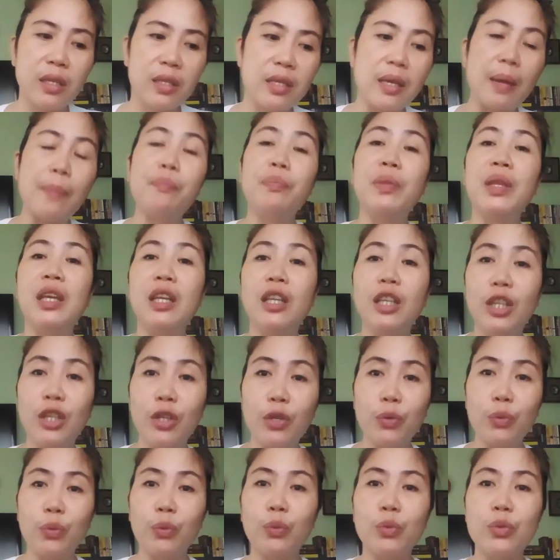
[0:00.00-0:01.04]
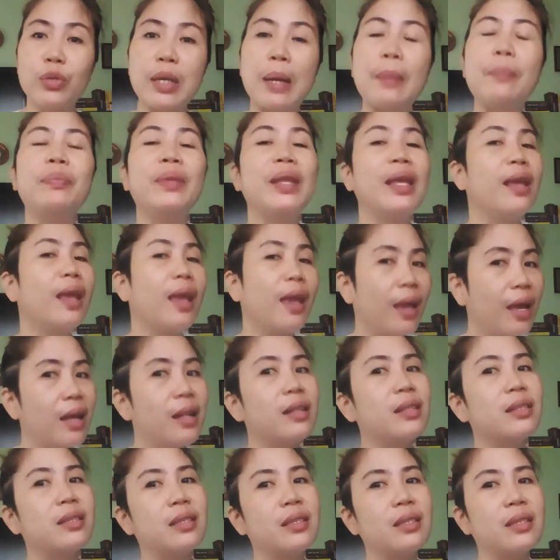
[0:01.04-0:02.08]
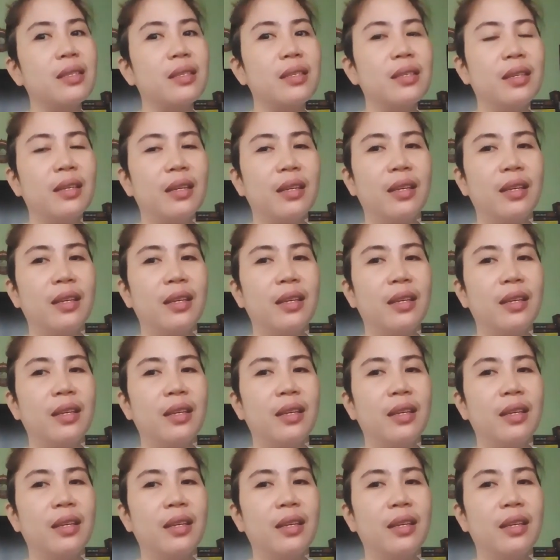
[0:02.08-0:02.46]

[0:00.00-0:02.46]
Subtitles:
something new, something else.